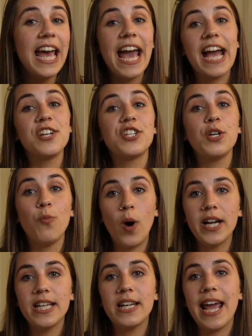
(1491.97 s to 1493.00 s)
and she
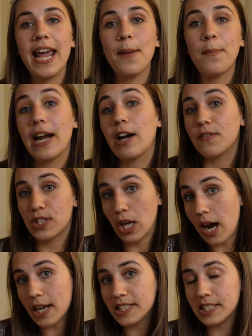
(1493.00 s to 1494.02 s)
wanted a pair of
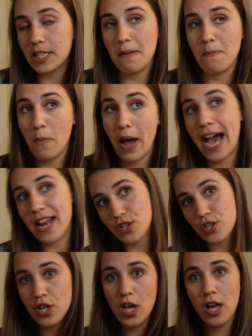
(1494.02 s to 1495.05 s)
socks to
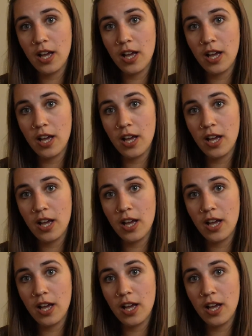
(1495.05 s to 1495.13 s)
match